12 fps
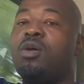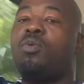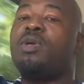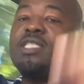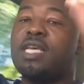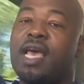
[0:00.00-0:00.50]

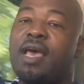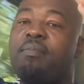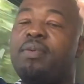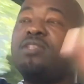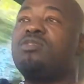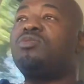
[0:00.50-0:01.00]
which
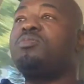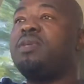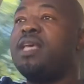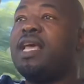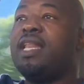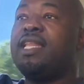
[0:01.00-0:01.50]
happens to
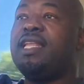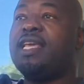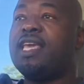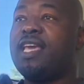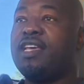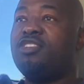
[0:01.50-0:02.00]
be a
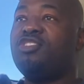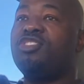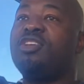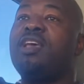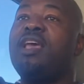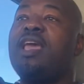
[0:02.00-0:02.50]
leakage,
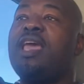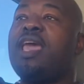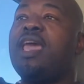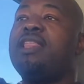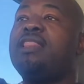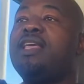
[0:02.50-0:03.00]

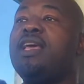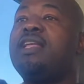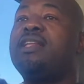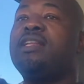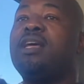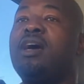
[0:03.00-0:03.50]
and
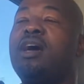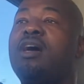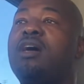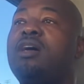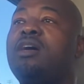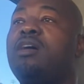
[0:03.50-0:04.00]
then
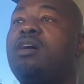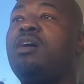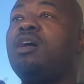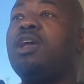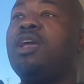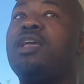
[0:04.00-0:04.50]

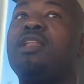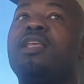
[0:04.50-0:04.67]
in